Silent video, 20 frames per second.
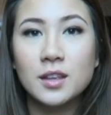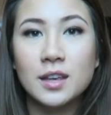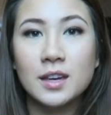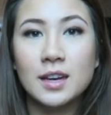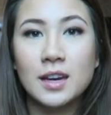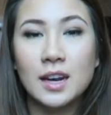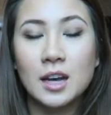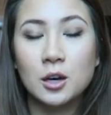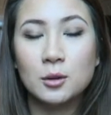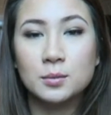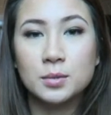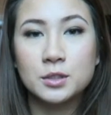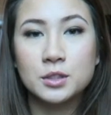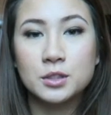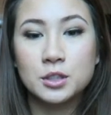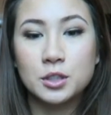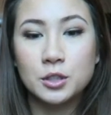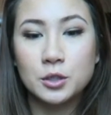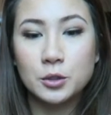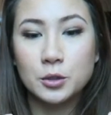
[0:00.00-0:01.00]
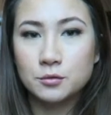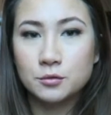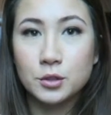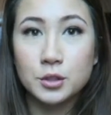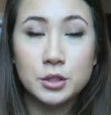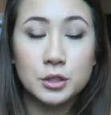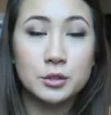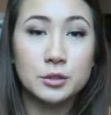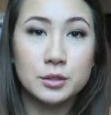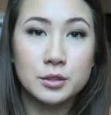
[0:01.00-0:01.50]
and it helps to
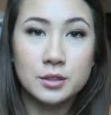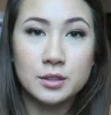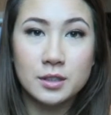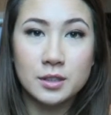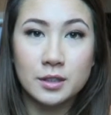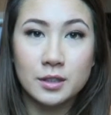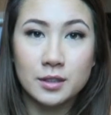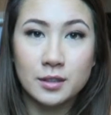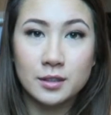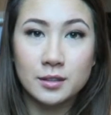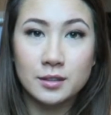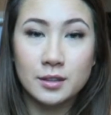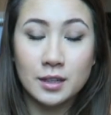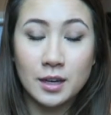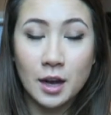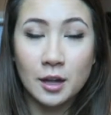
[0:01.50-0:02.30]
reduce the